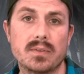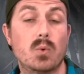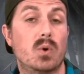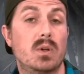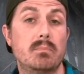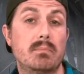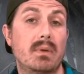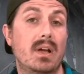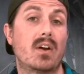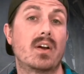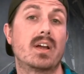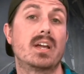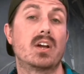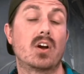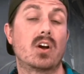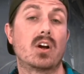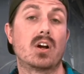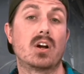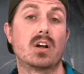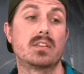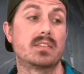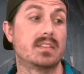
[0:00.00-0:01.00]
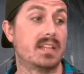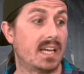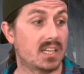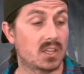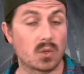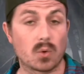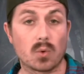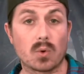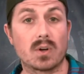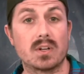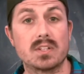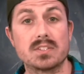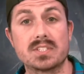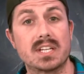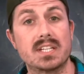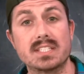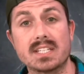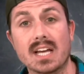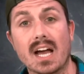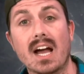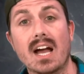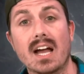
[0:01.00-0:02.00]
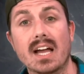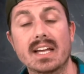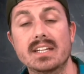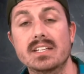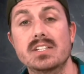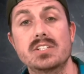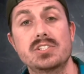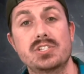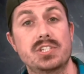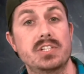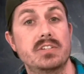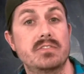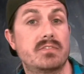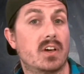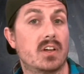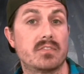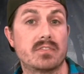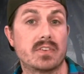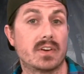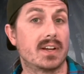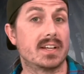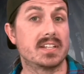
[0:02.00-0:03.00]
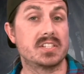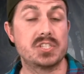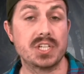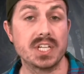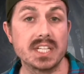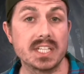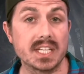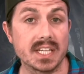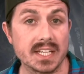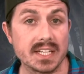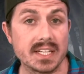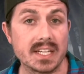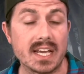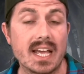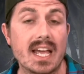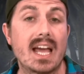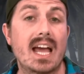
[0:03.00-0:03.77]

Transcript: When Mary heard that Lawrence had died, she felt very cheated.